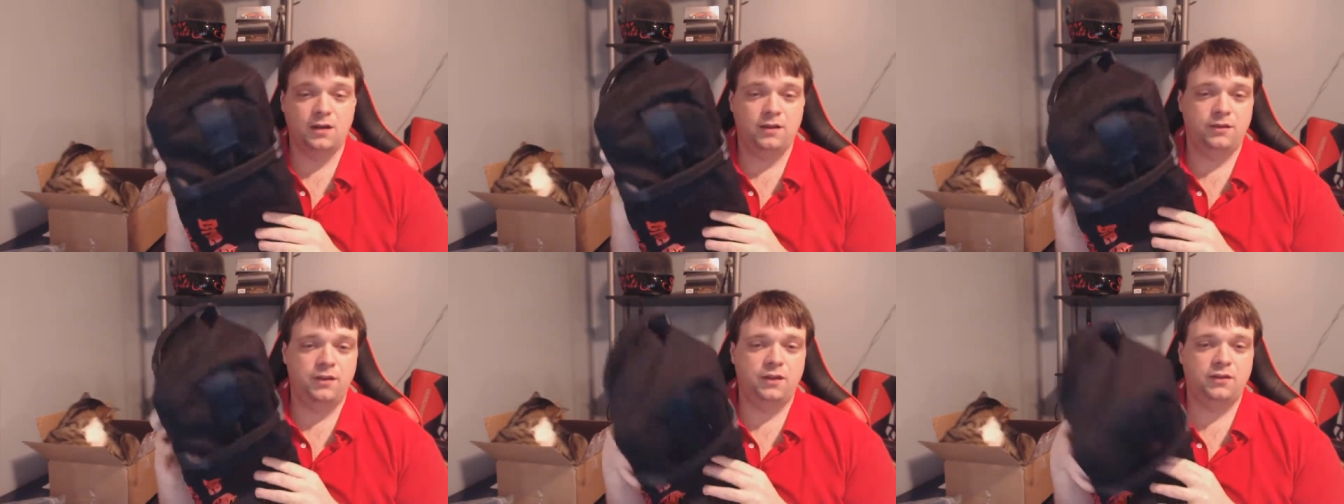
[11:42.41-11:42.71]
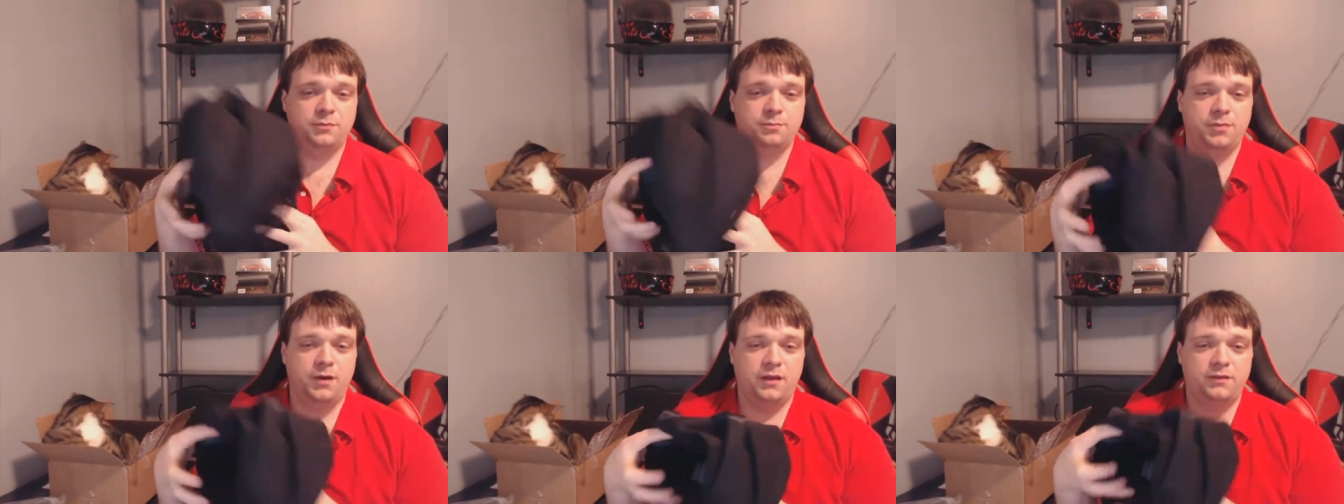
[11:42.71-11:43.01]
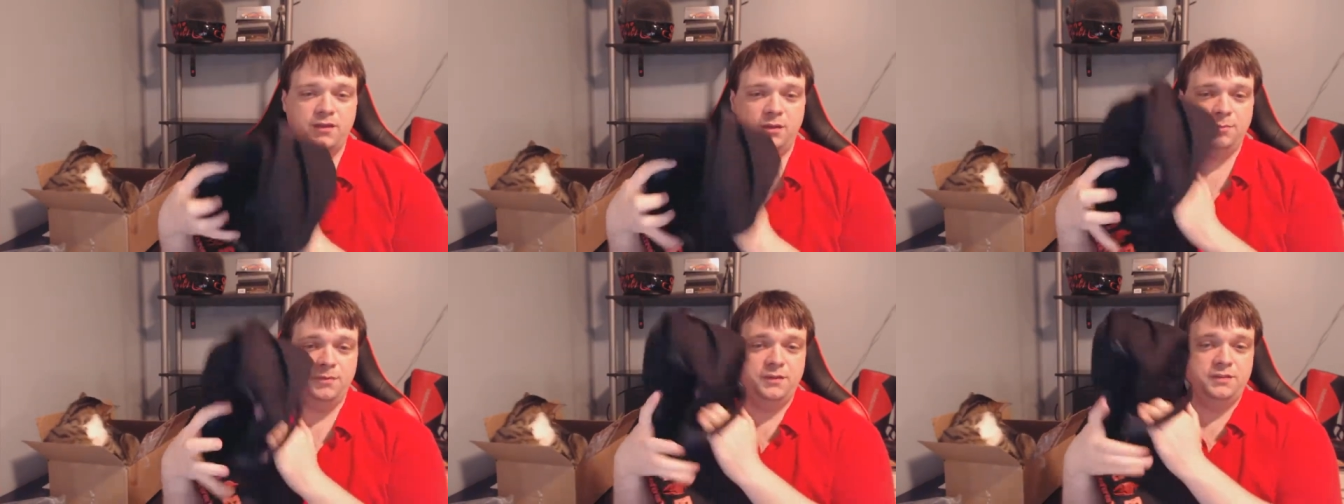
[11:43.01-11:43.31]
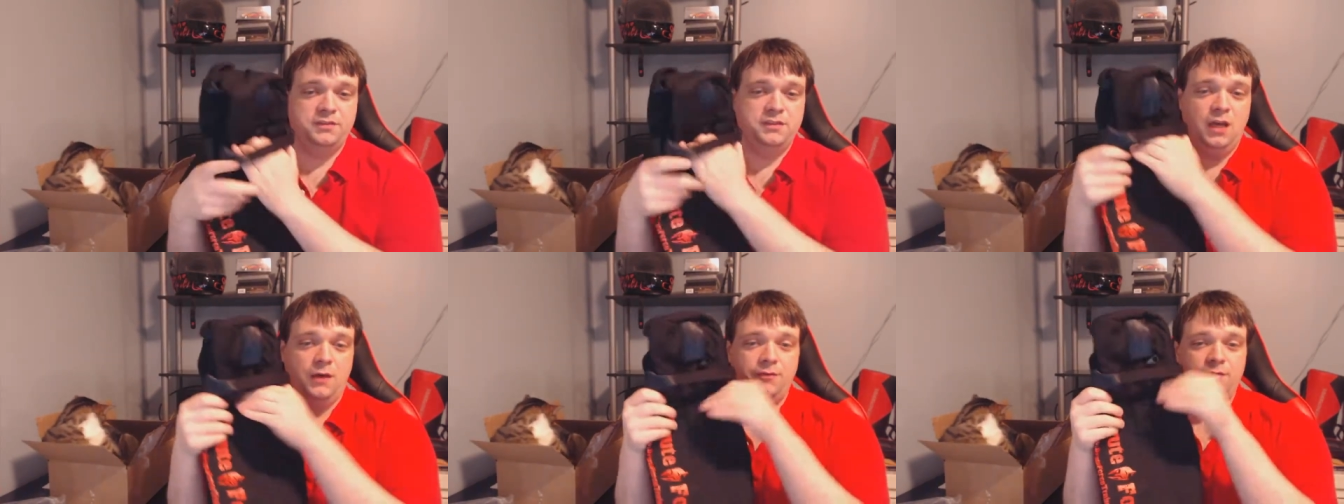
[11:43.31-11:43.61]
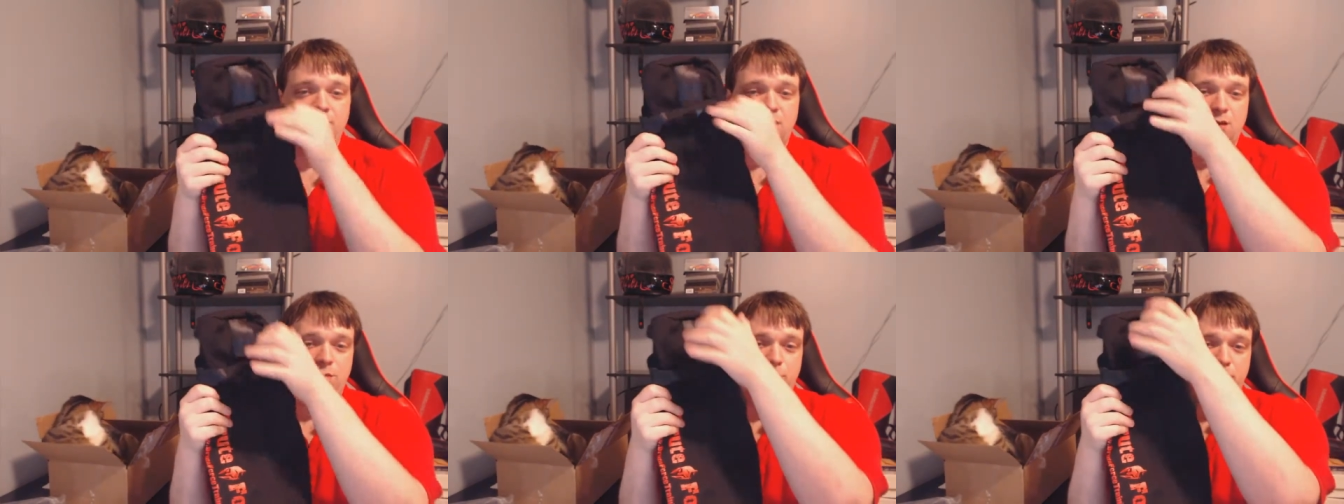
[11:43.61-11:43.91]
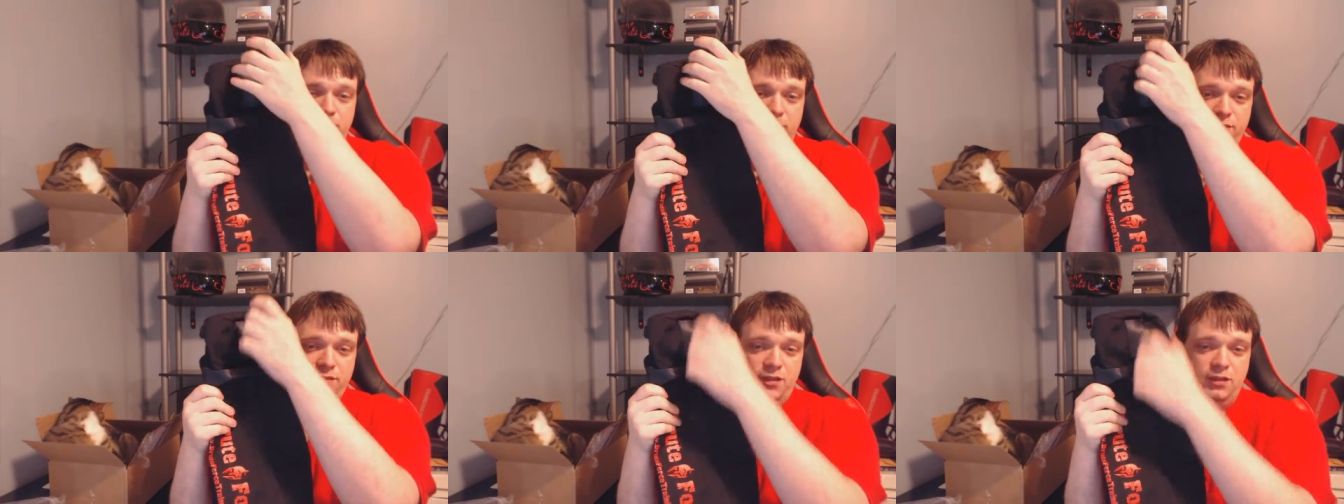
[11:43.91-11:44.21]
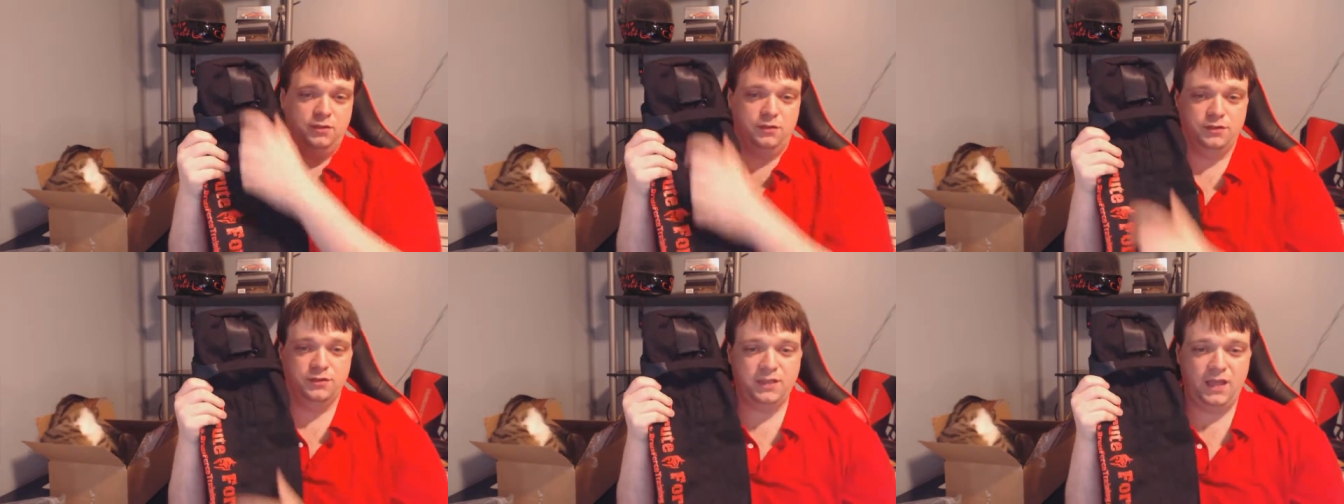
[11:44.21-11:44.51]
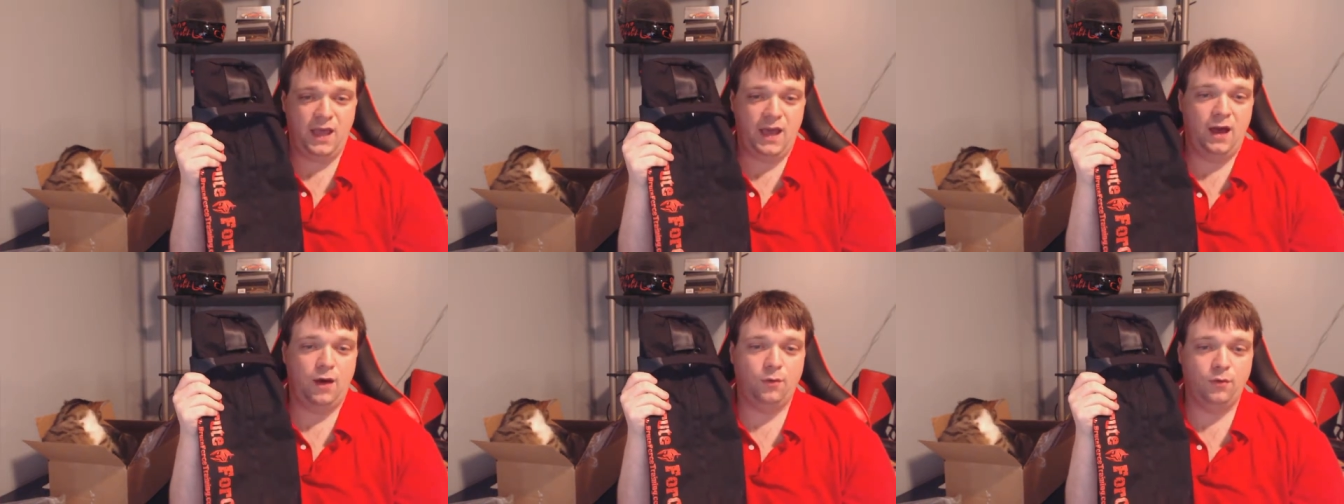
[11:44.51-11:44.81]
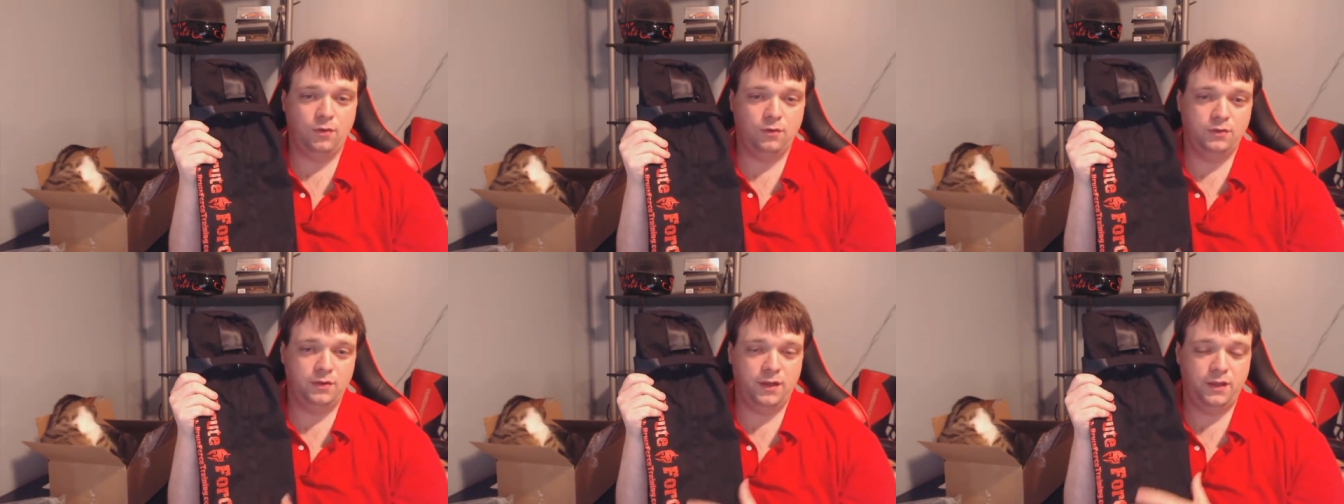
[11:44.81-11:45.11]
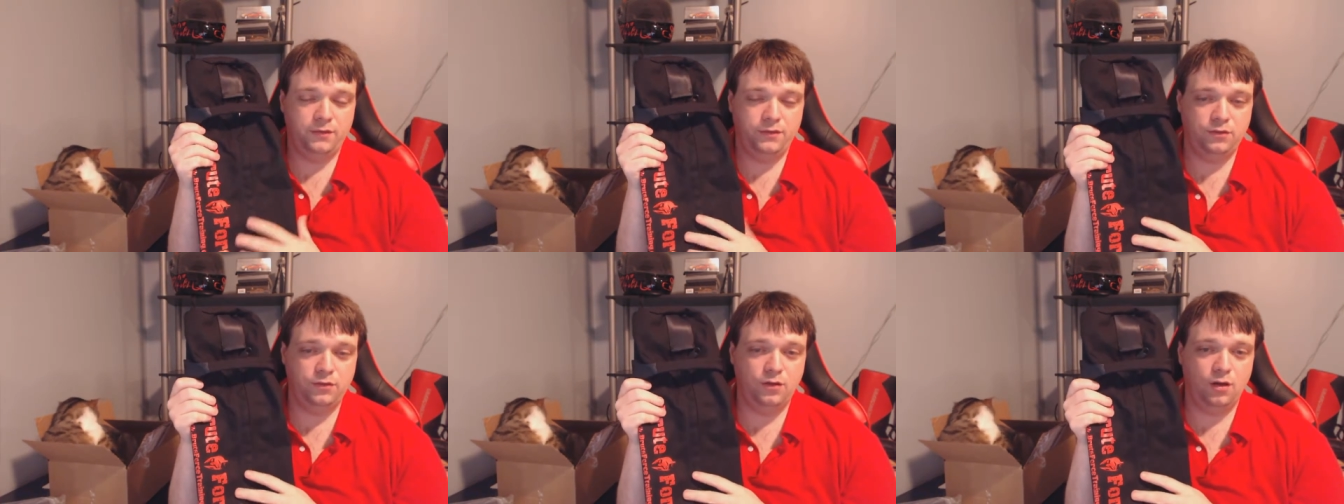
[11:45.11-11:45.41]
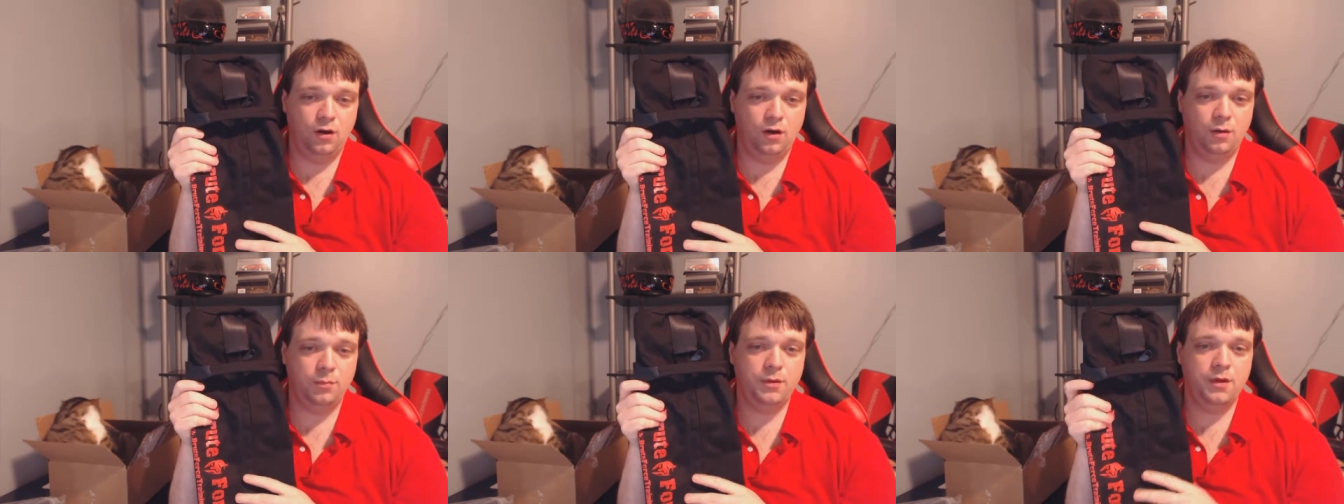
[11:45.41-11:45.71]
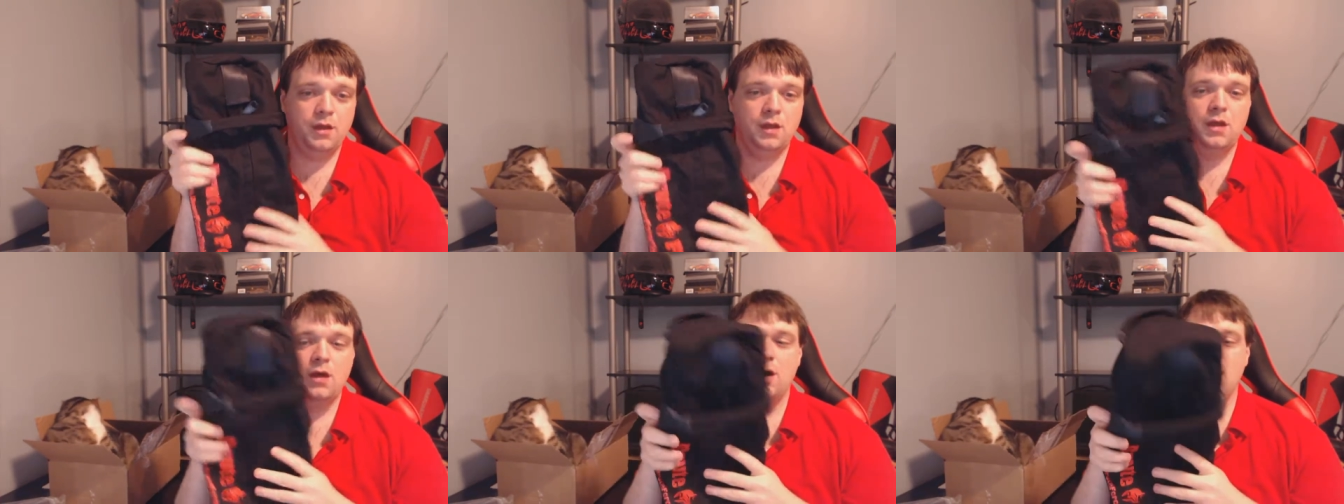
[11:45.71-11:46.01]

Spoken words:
out of this by simply stuffing it with a single towel as you go up,